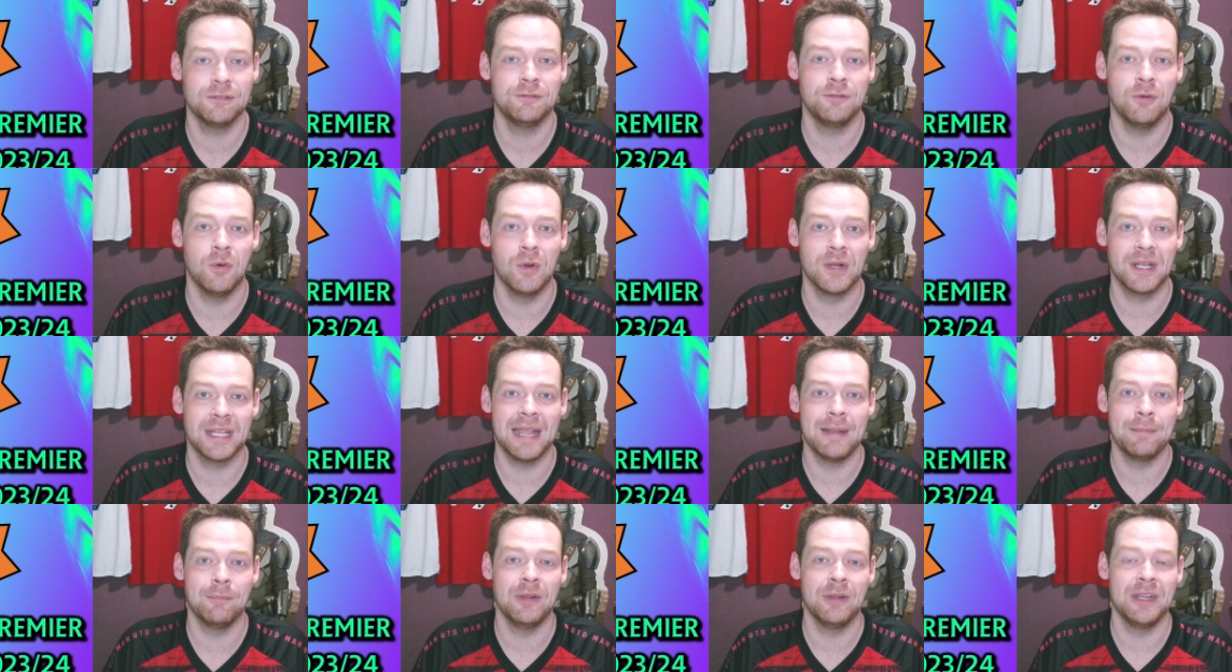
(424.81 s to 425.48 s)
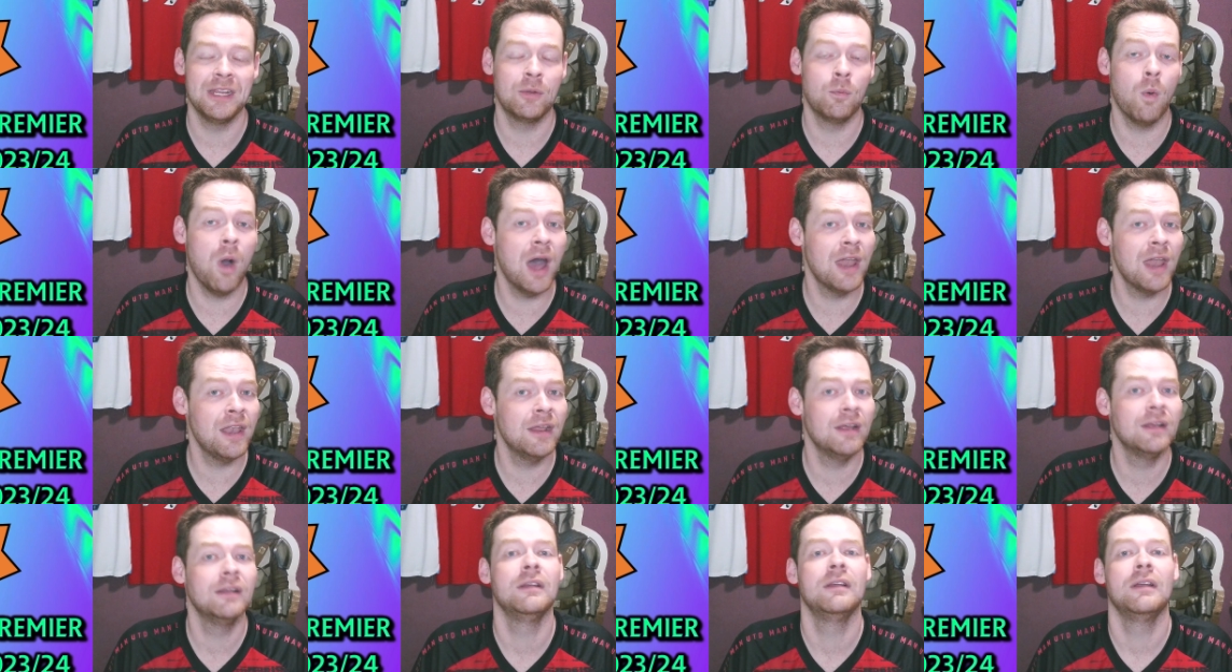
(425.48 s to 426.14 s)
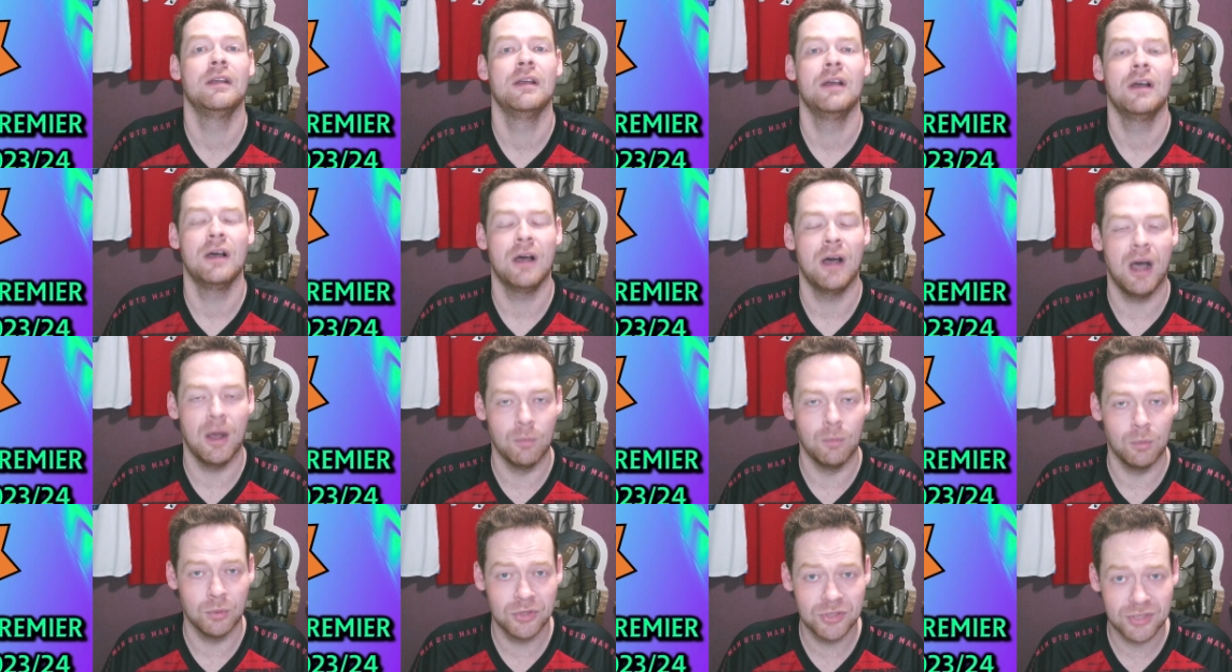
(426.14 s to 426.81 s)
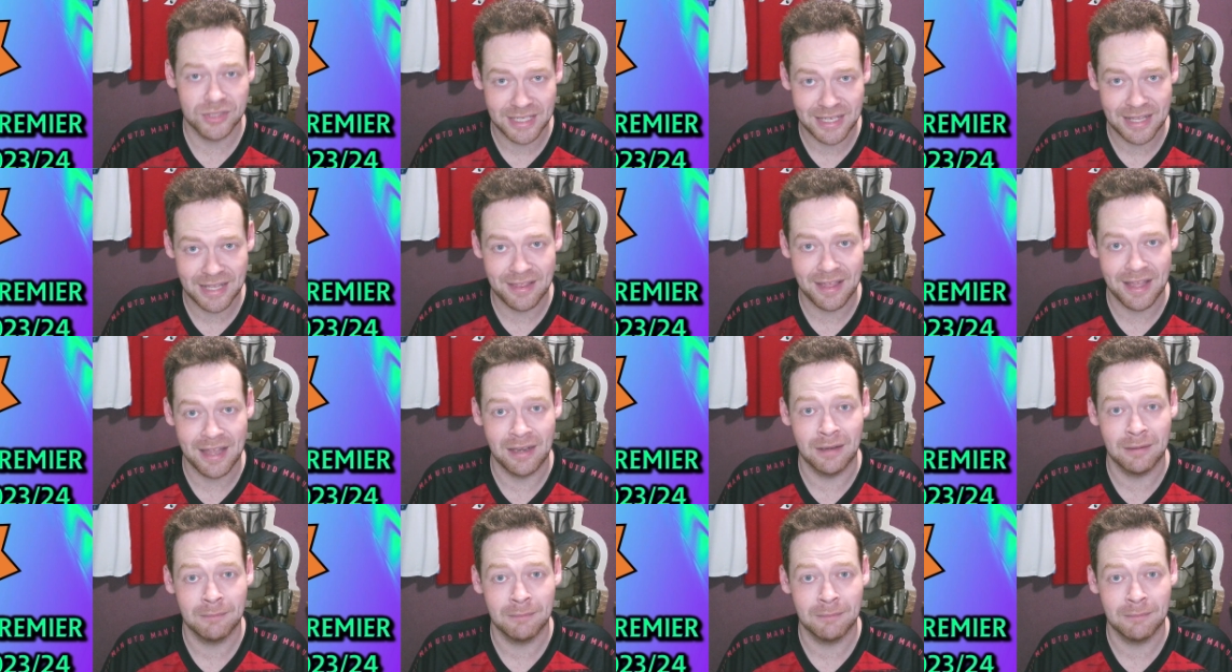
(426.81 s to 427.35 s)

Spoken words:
for Game Week 1. I will see you then.